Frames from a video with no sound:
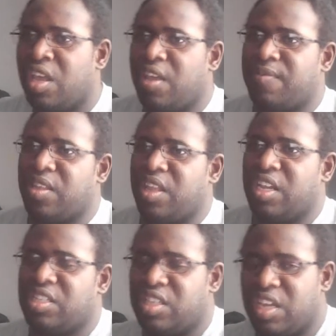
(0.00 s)
if
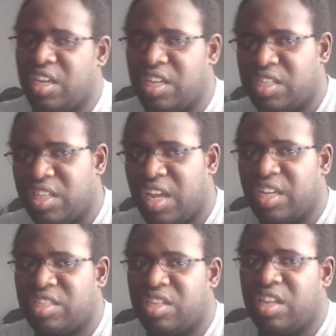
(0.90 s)
today stays
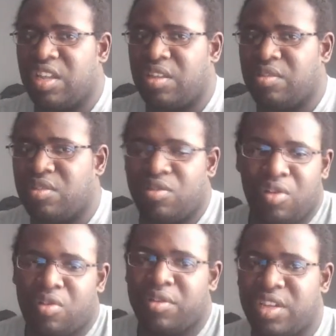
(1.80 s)
nice and
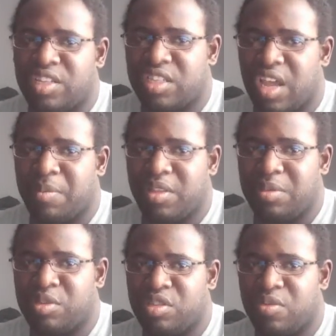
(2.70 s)
glorious, I
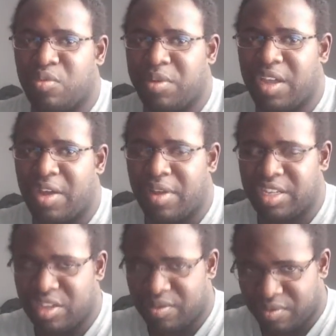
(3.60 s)
believe the sun will be out
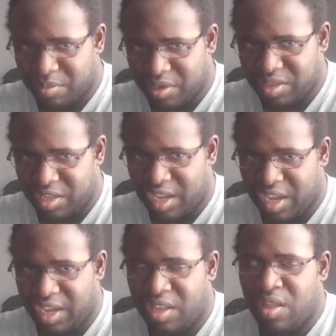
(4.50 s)
as ever. But
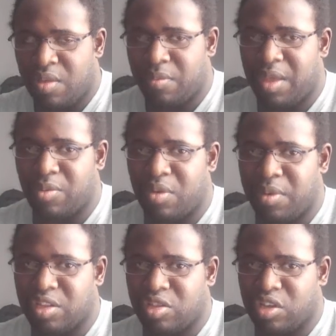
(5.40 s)
today, may want to
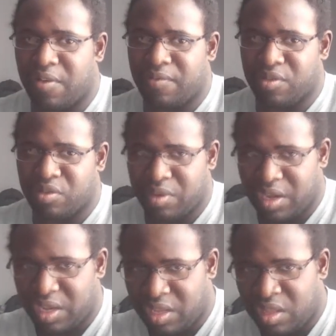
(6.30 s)
be on the lookout for the rain.
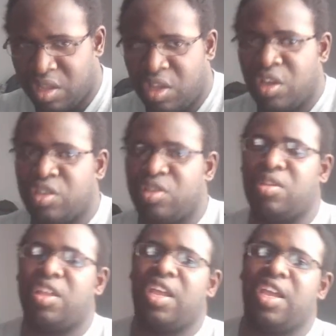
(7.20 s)
So
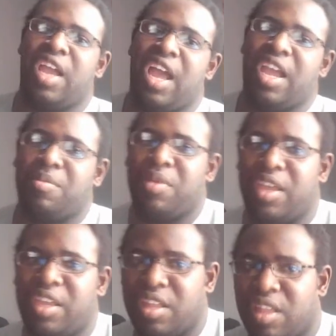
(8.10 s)
today I am
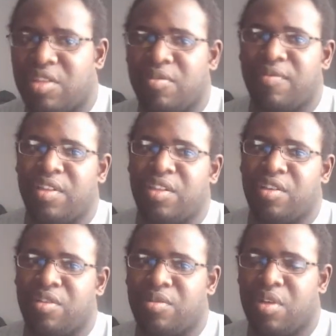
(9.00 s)
making another
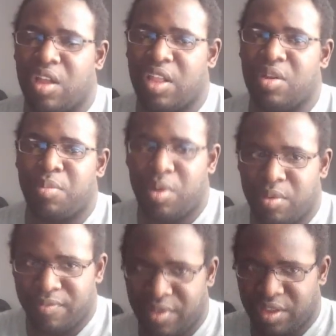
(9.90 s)

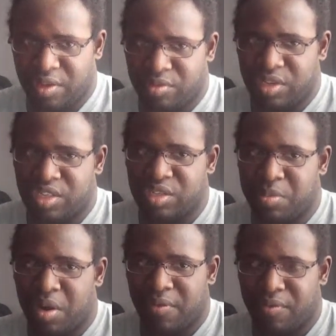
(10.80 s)
poem video. This is
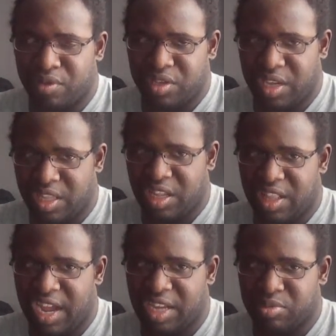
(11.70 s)
part 14. The
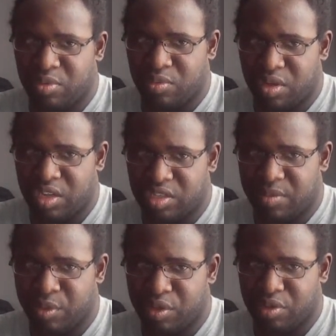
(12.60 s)
last one was
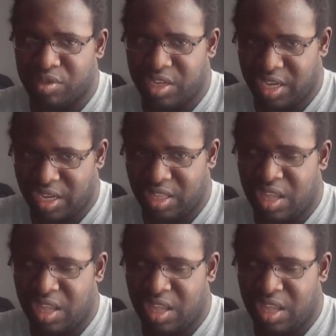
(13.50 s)
number 13.